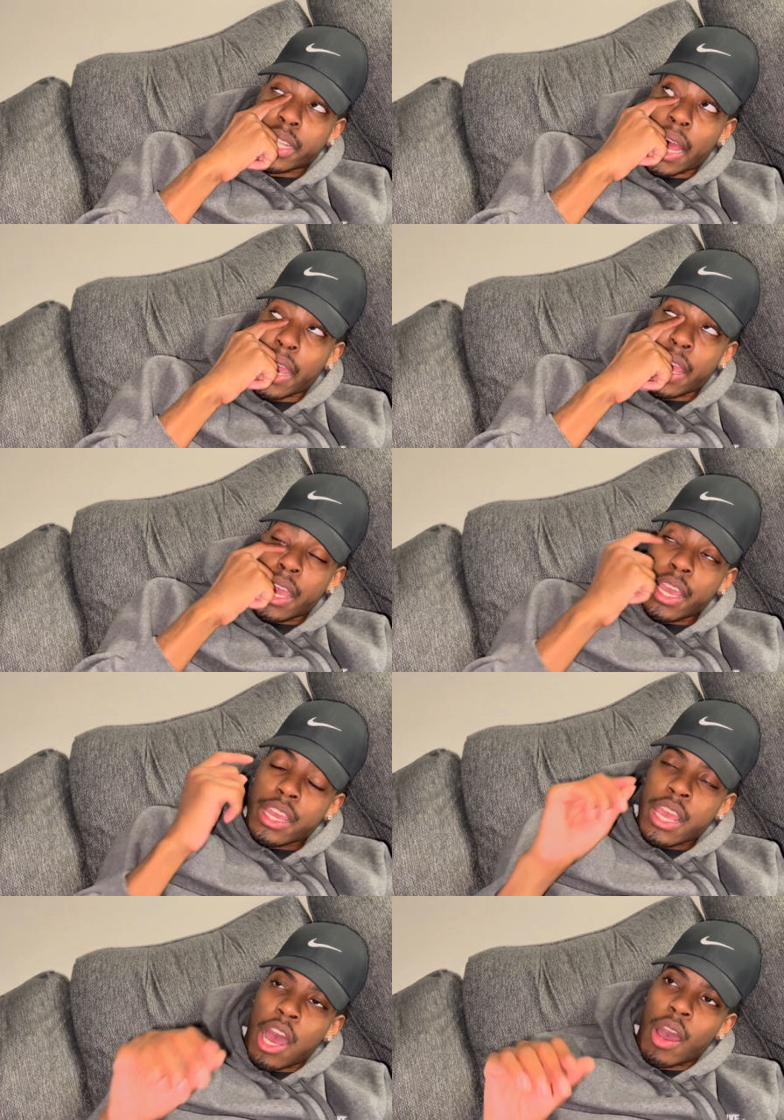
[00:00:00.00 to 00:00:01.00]
Like
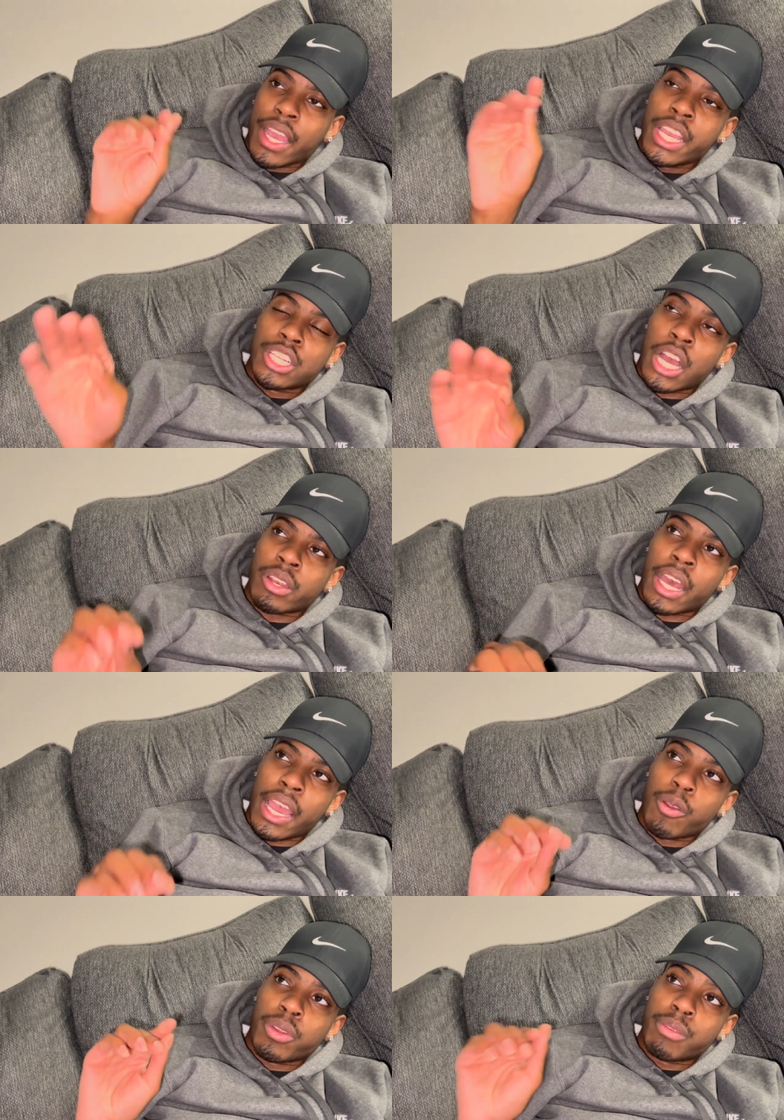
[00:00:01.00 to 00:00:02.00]
y'all, I kid y'all
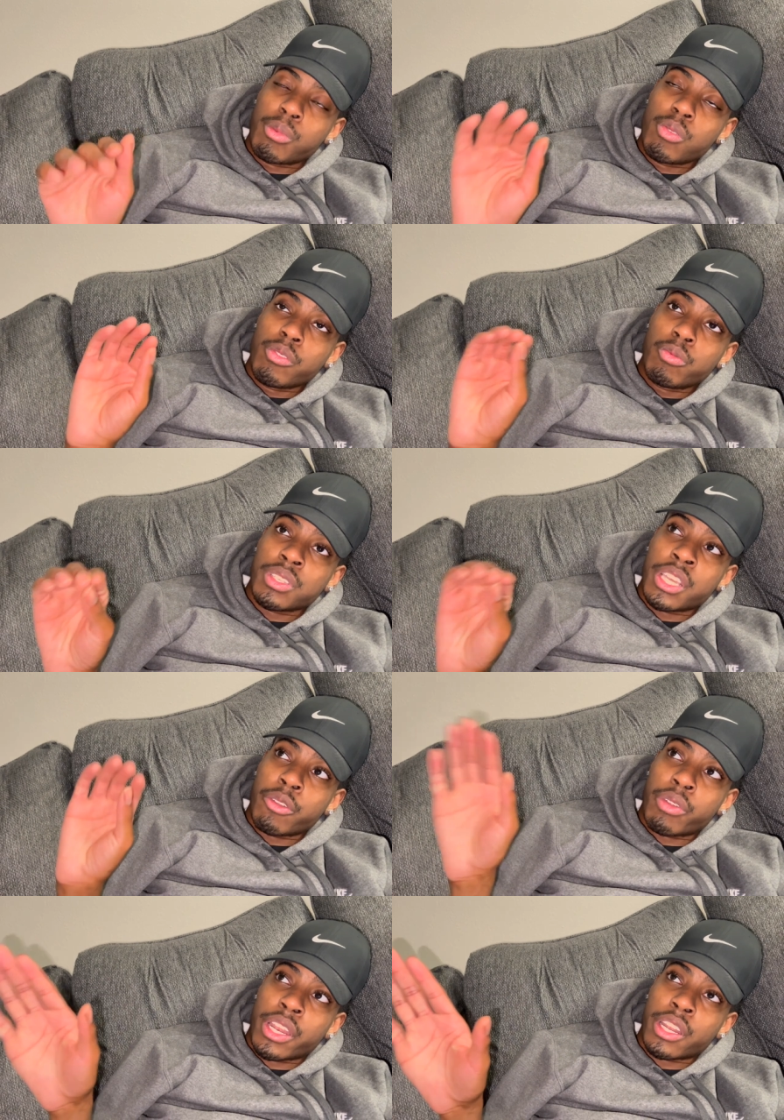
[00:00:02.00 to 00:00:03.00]
not. When the movie was
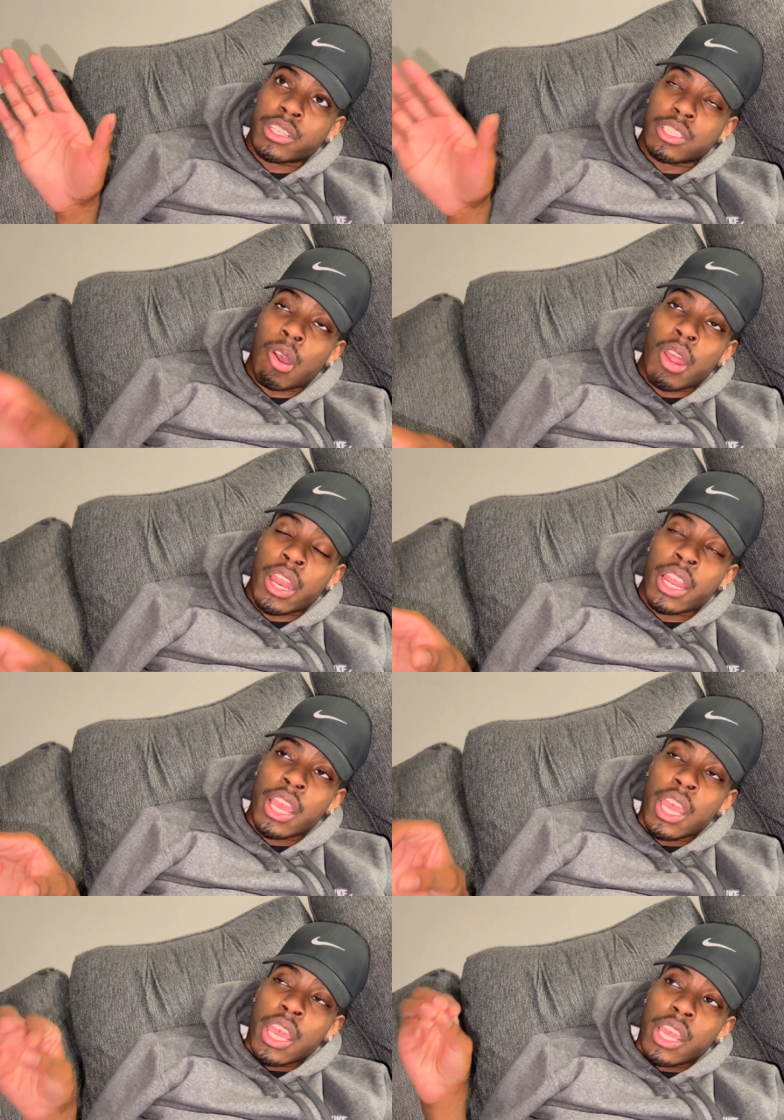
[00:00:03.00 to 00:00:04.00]
getting ready to start,
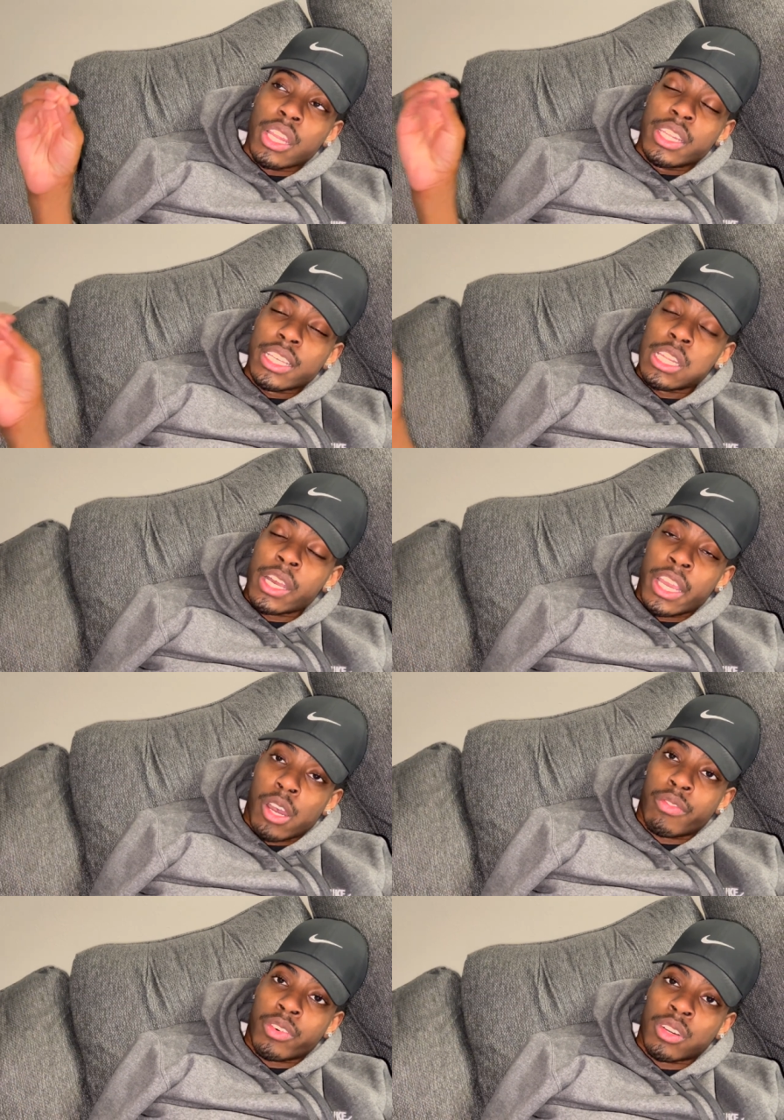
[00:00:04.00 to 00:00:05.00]
this little
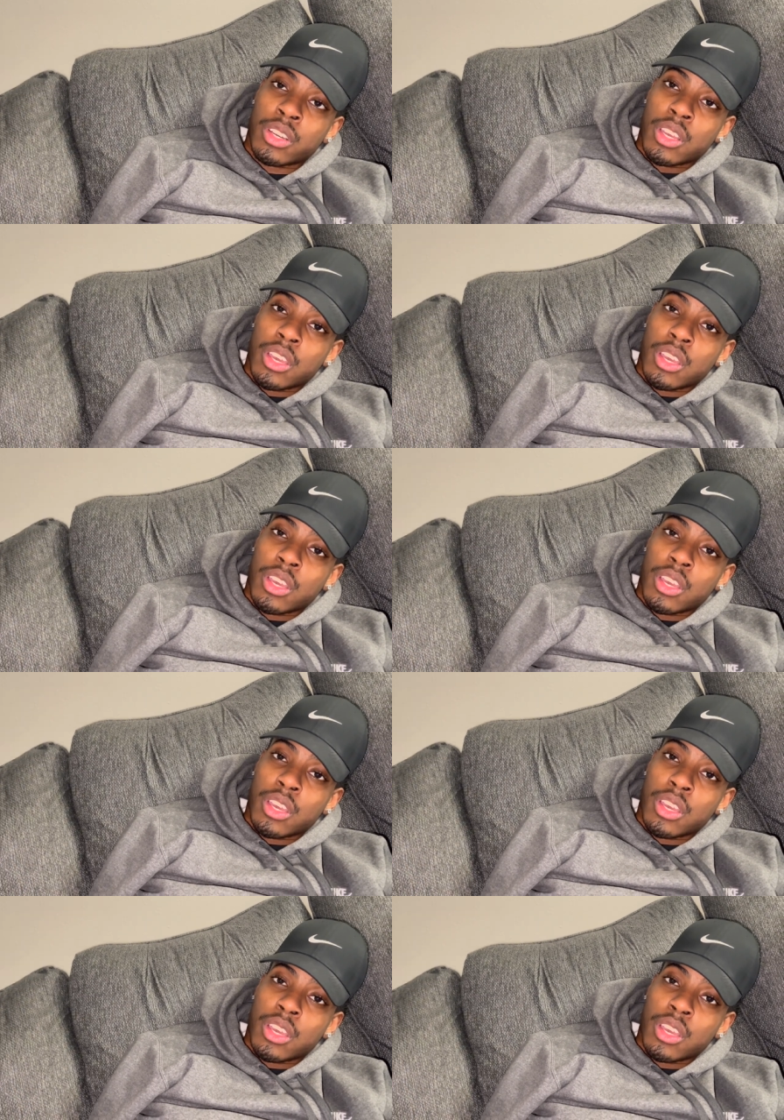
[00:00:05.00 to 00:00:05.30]
helpful,